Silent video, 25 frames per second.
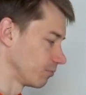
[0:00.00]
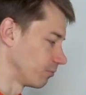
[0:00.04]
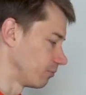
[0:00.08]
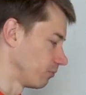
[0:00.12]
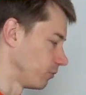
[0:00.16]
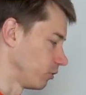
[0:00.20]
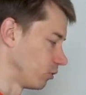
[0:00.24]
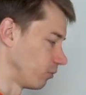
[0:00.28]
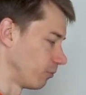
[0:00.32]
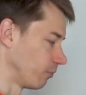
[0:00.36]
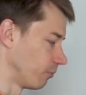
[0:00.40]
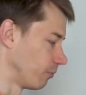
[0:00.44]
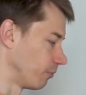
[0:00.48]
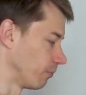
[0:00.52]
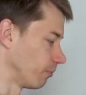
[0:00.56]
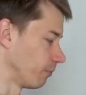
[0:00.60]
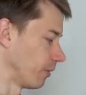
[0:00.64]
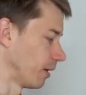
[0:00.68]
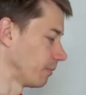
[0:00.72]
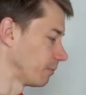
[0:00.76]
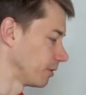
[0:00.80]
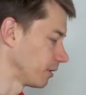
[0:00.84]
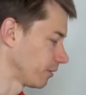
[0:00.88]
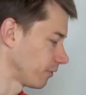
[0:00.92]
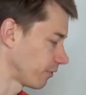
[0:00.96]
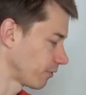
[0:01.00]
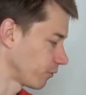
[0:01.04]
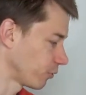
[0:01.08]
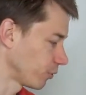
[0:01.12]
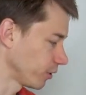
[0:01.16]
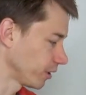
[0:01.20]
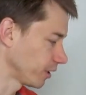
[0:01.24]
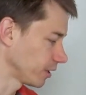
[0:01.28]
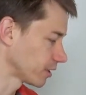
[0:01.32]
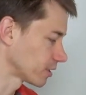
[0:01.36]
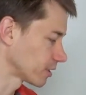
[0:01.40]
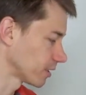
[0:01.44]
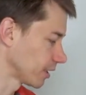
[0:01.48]
you know maybe
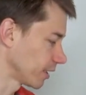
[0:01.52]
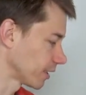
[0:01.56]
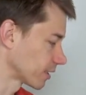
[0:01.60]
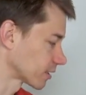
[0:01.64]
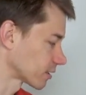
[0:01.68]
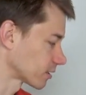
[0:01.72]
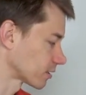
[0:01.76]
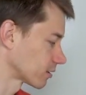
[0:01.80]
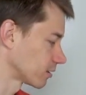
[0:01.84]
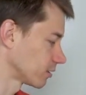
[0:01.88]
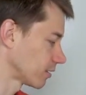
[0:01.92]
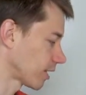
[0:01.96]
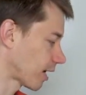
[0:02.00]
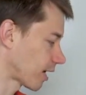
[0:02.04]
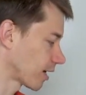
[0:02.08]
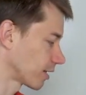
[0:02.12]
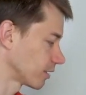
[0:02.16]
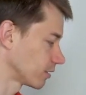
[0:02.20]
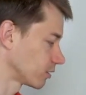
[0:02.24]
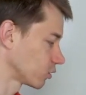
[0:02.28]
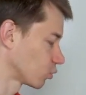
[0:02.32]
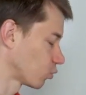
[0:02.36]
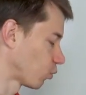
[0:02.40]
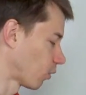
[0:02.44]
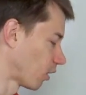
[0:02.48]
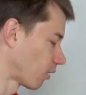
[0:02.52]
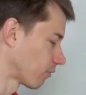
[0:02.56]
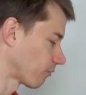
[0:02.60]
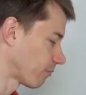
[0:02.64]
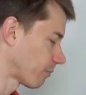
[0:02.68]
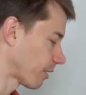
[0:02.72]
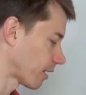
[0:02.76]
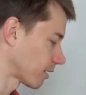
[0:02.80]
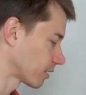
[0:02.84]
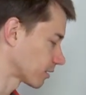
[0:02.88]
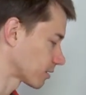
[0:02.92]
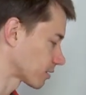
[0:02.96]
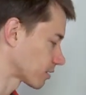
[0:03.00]
three six nine 12
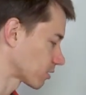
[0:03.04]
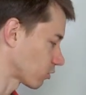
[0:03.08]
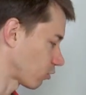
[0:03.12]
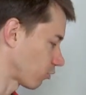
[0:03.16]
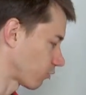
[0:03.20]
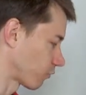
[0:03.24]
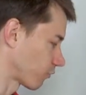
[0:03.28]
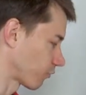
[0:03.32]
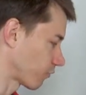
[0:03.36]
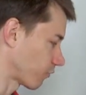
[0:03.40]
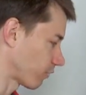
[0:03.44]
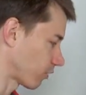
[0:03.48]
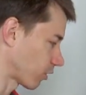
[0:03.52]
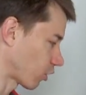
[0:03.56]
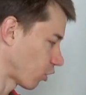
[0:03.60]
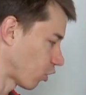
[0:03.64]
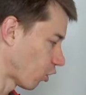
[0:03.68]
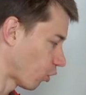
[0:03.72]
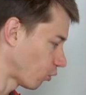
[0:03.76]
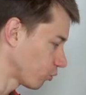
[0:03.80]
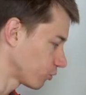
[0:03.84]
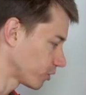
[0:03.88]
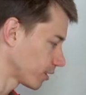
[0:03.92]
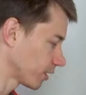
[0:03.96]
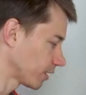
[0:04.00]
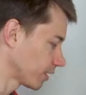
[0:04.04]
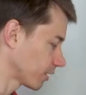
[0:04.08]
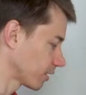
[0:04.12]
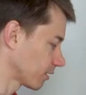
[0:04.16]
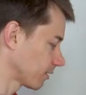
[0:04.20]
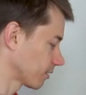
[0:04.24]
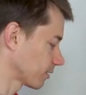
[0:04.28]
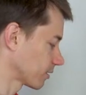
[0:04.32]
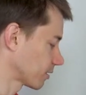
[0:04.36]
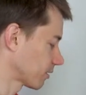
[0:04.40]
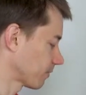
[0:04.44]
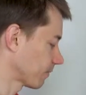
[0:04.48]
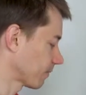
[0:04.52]
months of coding
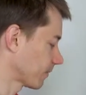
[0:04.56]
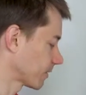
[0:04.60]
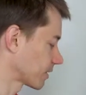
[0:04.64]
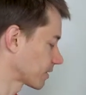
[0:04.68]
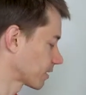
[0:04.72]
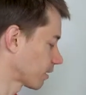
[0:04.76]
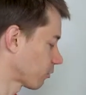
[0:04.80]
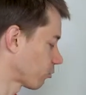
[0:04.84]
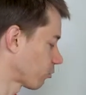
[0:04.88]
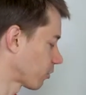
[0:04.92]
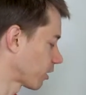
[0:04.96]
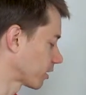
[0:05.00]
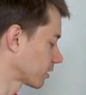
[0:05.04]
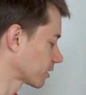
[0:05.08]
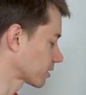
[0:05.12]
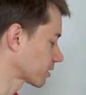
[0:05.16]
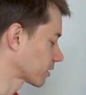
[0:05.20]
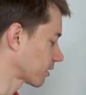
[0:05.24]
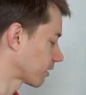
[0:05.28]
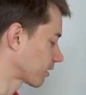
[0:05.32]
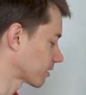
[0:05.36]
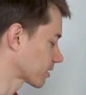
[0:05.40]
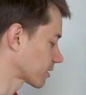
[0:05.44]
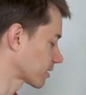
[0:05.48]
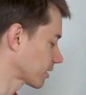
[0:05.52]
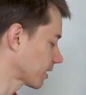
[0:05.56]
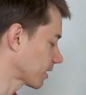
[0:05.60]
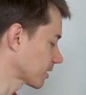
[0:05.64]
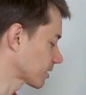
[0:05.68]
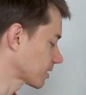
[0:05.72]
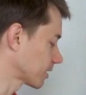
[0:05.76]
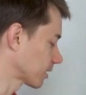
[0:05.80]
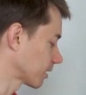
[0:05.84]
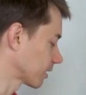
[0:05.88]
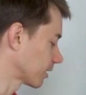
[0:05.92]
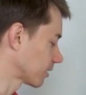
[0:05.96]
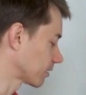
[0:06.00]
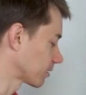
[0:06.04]
someone starts
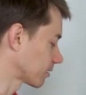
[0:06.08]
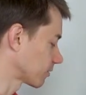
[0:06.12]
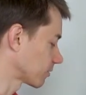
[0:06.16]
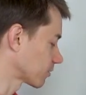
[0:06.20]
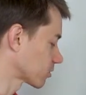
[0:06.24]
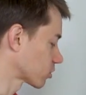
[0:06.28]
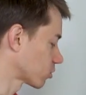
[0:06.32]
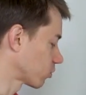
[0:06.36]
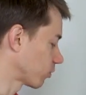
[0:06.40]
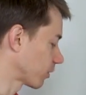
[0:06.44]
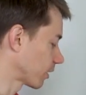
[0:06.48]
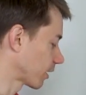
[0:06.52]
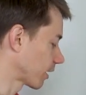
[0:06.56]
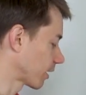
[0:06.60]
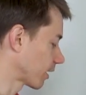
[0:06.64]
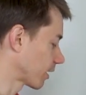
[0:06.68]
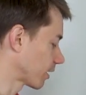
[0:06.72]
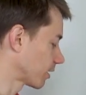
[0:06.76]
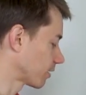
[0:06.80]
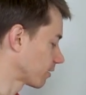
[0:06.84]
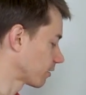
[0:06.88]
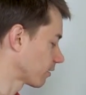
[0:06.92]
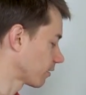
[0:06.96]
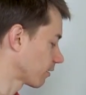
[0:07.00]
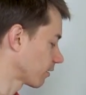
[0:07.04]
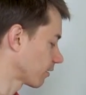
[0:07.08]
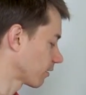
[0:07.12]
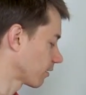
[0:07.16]
testing it. So again,